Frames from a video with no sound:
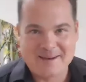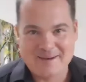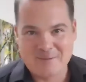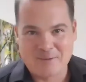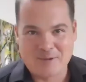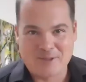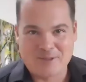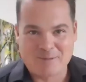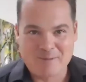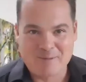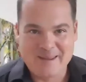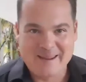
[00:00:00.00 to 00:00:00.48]
with
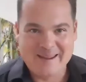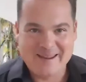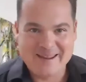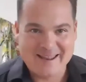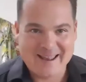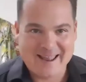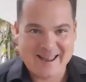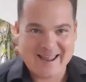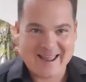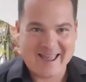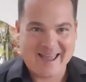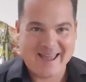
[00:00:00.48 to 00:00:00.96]
me,
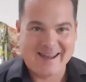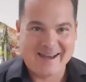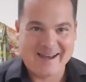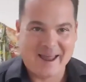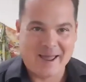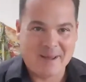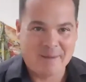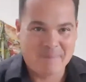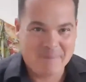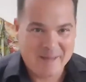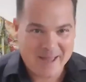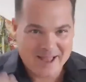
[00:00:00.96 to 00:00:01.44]
and I
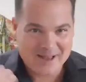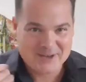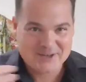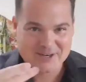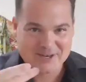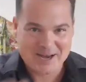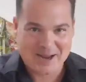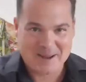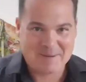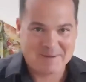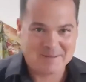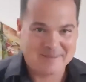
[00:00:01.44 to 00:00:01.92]
imagine
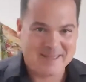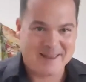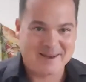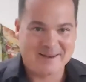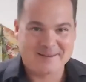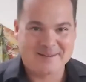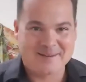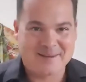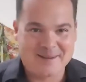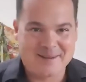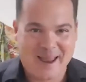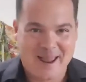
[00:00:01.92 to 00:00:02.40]

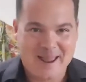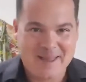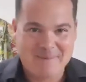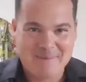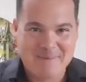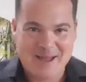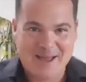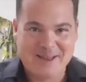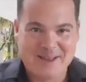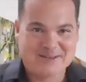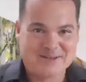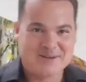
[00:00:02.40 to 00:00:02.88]

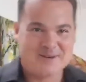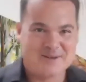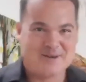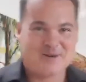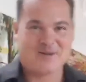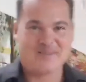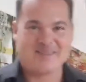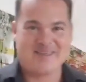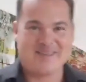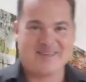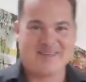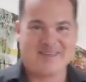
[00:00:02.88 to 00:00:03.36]
you're
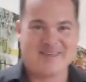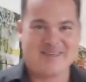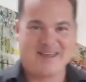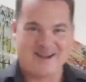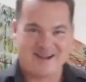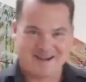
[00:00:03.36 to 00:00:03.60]
there,